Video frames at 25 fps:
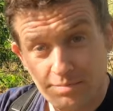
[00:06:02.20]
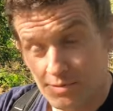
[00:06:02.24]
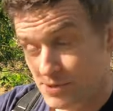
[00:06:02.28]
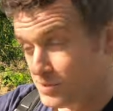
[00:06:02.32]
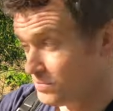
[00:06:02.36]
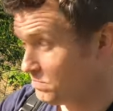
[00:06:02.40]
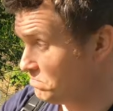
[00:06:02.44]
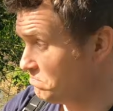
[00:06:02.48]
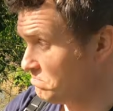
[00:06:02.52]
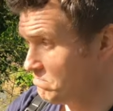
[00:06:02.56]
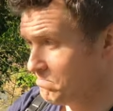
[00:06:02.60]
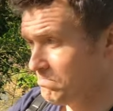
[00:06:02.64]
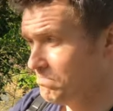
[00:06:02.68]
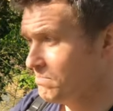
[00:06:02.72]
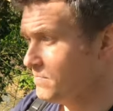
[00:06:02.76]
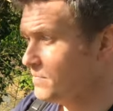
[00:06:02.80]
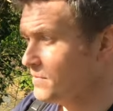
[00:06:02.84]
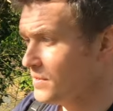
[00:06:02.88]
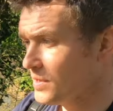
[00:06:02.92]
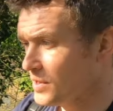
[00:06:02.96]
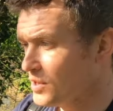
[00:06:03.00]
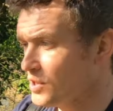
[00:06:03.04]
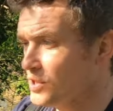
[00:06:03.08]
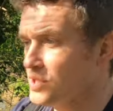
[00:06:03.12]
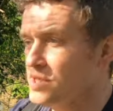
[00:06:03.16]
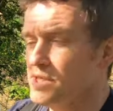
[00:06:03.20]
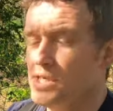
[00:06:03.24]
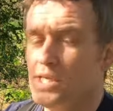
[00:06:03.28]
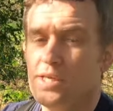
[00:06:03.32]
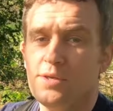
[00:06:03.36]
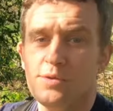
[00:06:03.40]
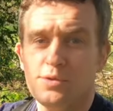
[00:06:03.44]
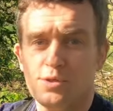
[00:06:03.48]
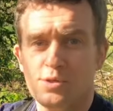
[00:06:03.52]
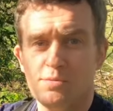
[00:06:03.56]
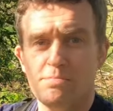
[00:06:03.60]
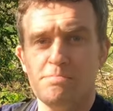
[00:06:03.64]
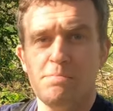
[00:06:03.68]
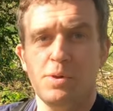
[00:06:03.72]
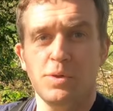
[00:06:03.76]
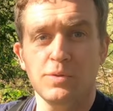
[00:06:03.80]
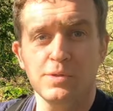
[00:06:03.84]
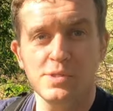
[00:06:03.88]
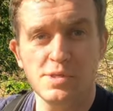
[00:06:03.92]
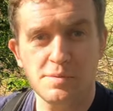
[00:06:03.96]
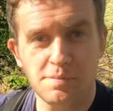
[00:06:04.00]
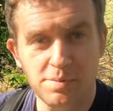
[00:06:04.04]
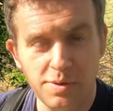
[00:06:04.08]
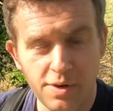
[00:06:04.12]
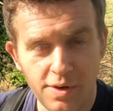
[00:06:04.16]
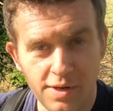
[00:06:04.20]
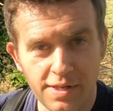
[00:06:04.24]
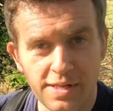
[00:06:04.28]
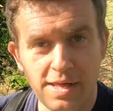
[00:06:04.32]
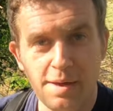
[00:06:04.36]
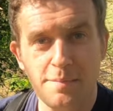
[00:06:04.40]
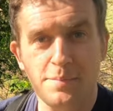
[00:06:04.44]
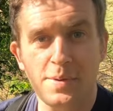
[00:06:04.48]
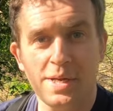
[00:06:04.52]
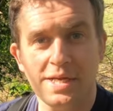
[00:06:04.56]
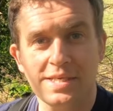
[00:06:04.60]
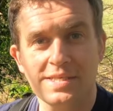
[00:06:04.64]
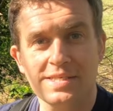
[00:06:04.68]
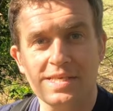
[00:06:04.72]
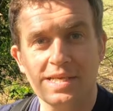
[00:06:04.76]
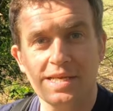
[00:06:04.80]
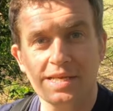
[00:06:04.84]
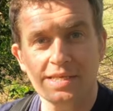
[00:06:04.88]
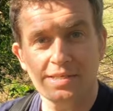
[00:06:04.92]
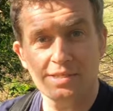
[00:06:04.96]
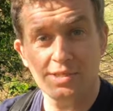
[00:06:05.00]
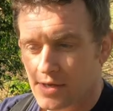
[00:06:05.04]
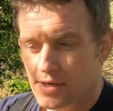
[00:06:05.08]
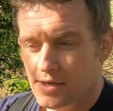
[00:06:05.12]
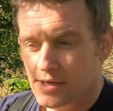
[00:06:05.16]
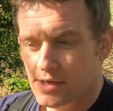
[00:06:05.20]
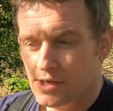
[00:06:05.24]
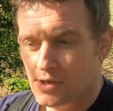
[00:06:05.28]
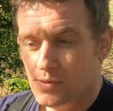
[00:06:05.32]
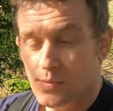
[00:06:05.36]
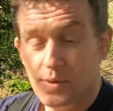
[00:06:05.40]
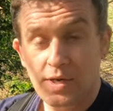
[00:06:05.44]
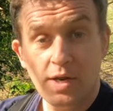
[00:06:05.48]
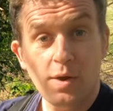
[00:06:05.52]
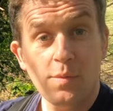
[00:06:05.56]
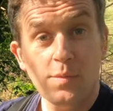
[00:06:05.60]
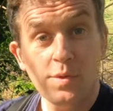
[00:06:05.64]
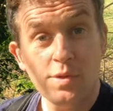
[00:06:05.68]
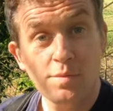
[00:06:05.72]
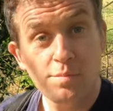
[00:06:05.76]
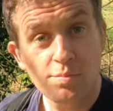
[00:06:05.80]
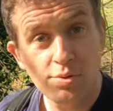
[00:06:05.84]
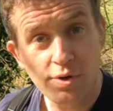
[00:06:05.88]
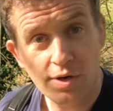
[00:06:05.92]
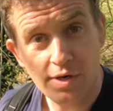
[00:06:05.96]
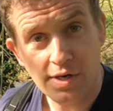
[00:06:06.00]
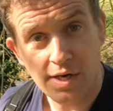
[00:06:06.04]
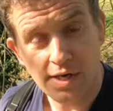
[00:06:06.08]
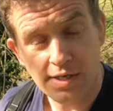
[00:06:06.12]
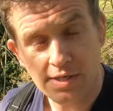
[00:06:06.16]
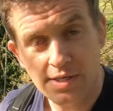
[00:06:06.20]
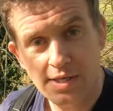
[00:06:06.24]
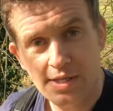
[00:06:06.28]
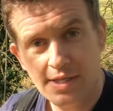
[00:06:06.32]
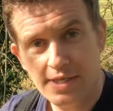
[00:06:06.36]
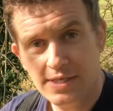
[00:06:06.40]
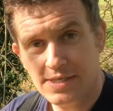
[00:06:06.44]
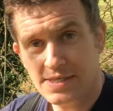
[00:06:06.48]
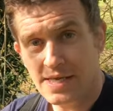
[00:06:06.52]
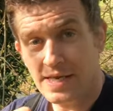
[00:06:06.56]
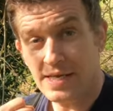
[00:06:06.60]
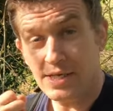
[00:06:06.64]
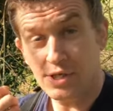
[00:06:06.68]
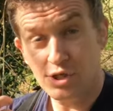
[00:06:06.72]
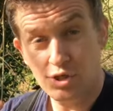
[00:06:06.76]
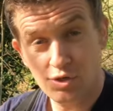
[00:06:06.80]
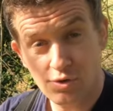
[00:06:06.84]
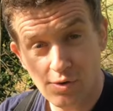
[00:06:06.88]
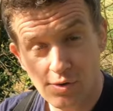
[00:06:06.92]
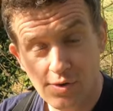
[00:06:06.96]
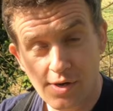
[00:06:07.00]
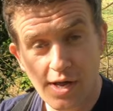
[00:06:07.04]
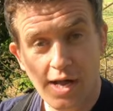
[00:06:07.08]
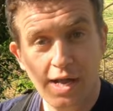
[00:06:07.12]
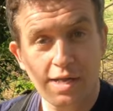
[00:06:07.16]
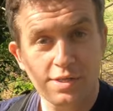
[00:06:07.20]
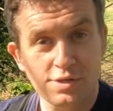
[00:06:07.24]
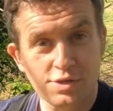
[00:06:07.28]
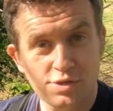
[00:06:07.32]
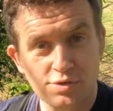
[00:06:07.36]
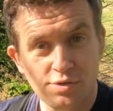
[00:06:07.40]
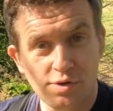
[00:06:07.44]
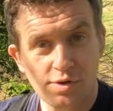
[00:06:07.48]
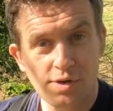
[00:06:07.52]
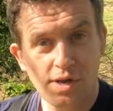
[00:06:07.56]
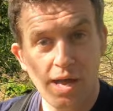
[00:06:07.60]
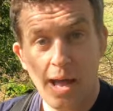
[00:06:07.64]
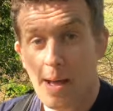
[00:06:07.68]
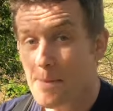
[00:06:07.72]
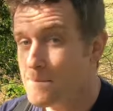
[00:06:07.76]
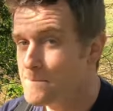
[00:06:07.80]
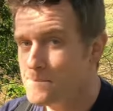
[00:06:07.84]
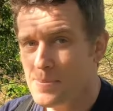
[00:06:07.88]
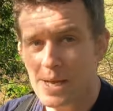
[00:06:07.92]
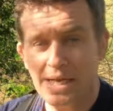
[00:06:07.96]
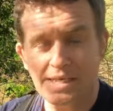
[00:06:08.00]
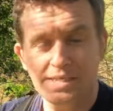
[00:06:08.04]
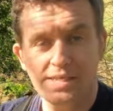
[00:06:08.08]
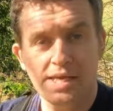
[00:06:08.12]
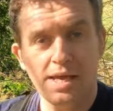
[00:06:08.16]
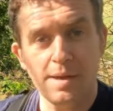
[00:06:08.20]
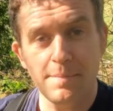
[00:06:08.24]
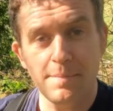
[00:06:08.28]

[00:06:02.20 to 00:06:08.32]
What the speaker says: just continue to multiply that bacillus. You end up with a product that's getting stronger and stronger and better